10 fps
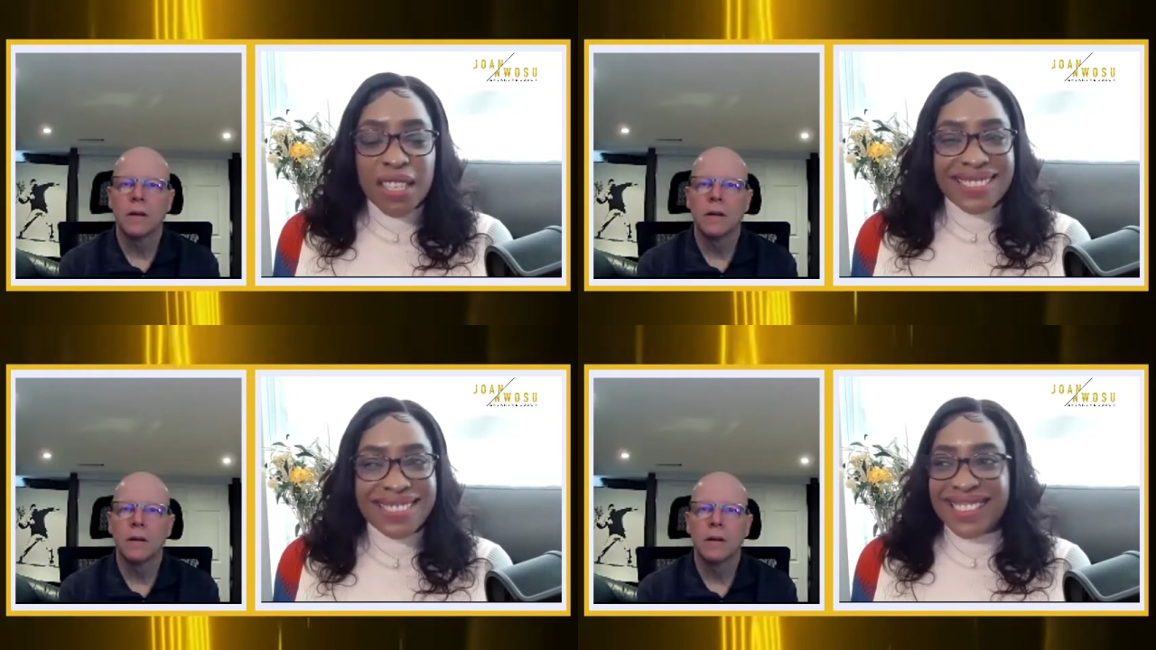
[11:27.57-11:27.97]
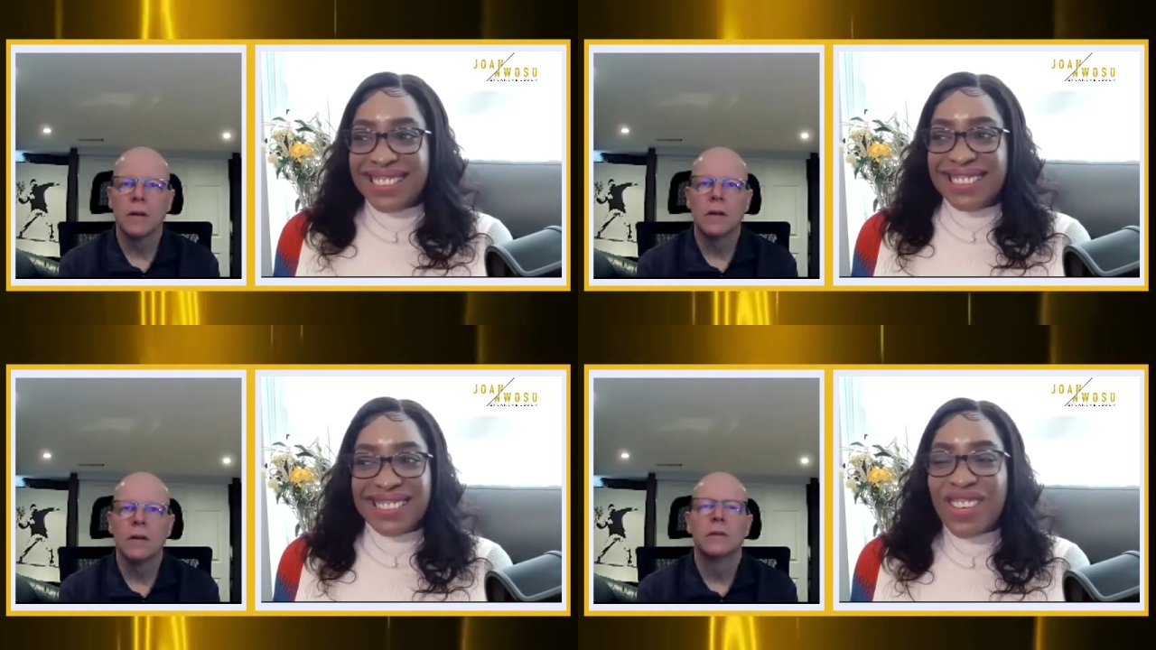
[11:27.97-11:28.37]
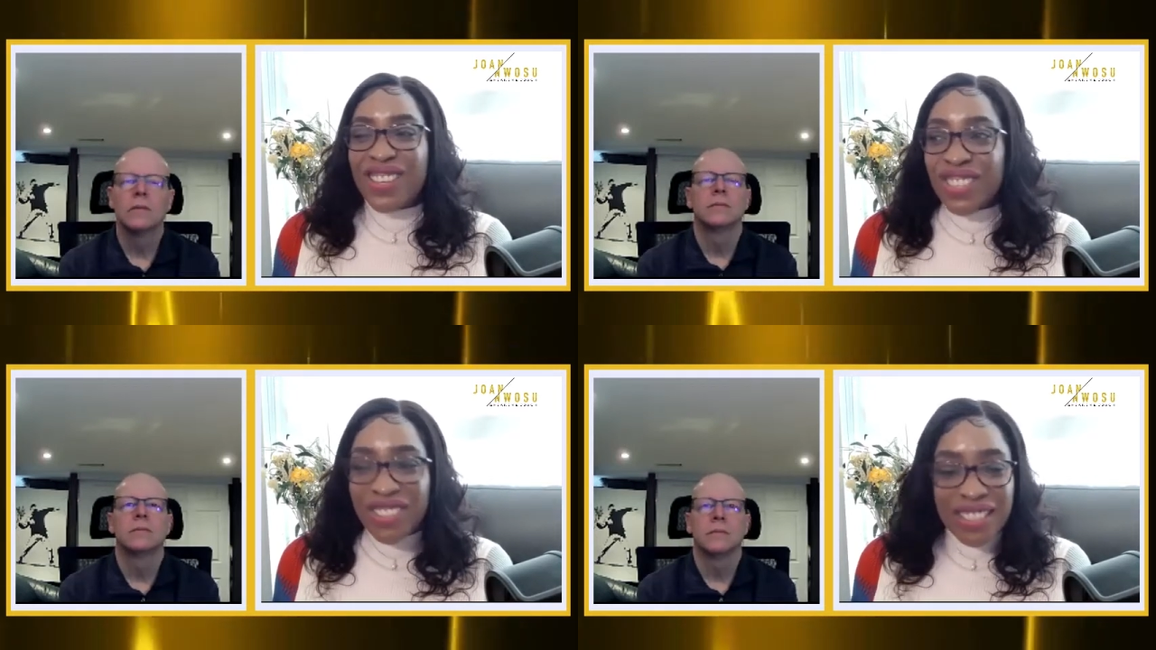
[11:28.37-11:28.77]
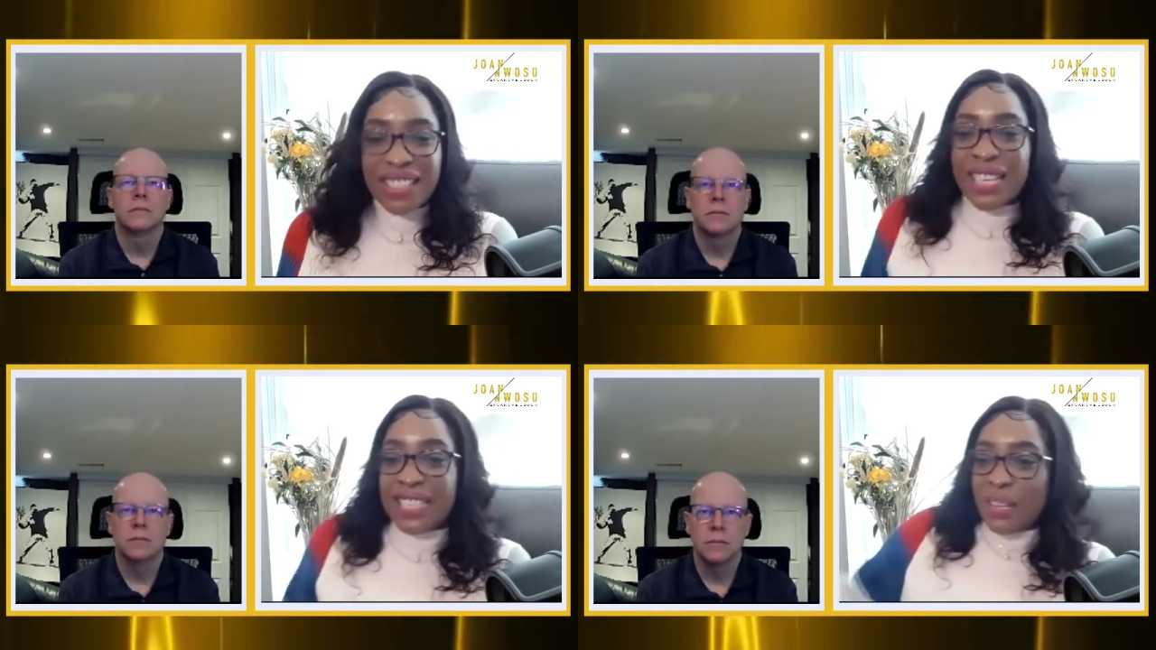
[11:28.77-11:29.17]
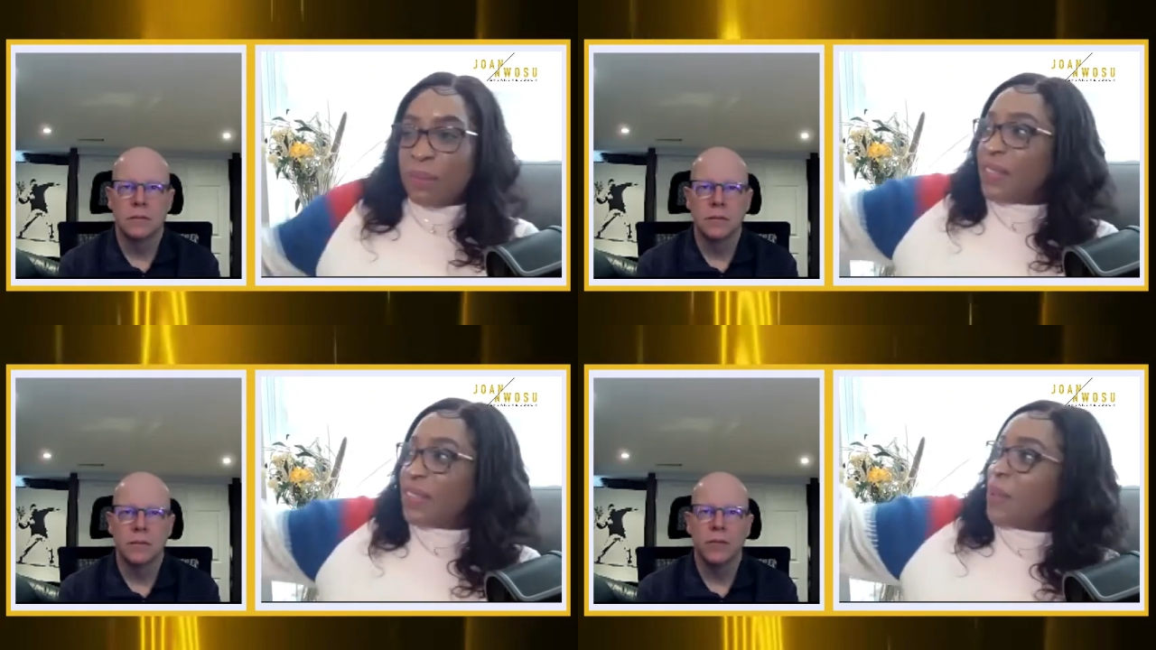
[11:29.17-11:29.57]
Speaker 1: They're like, ah, culture, right? Yeah, some
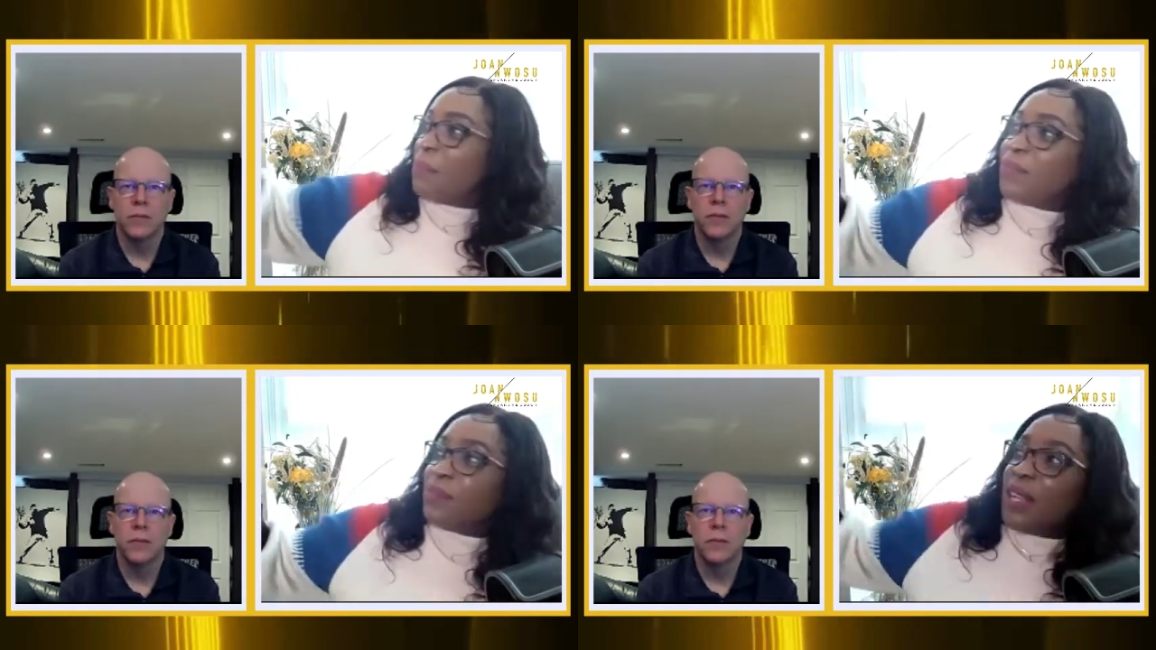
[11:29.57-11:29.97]
some